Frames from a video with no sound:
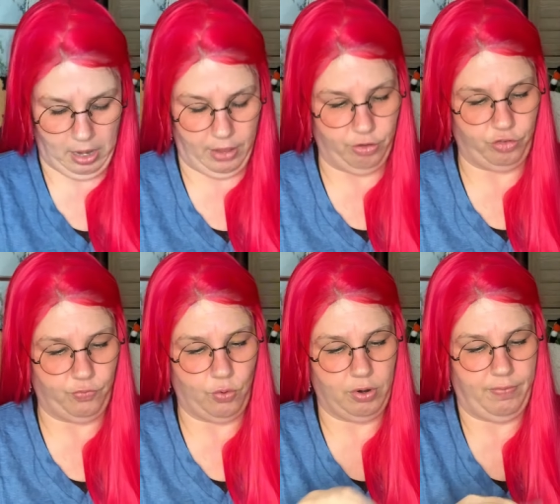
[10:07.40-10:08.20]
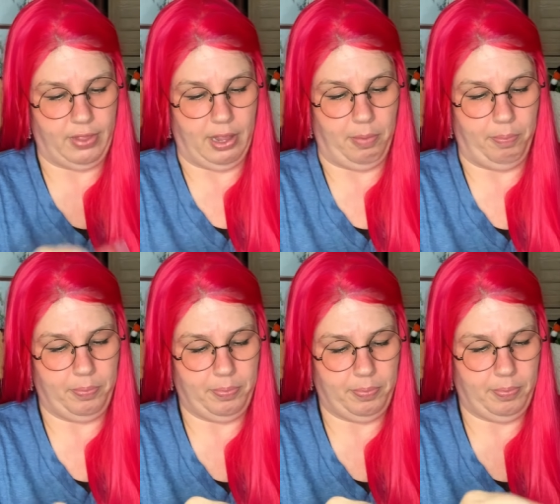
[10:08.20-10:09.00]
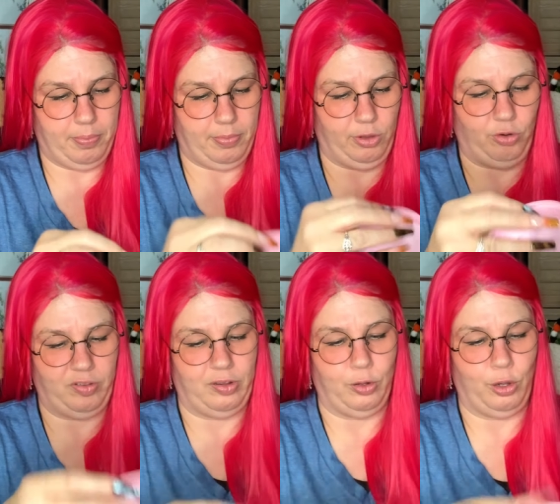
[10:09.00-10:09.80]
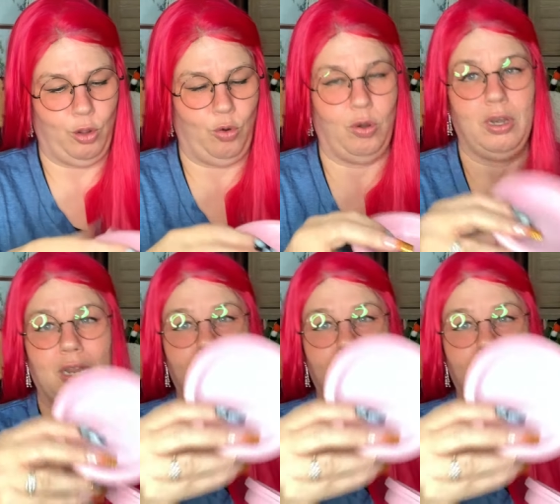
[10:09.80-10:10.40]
And there's four of them. Little silicone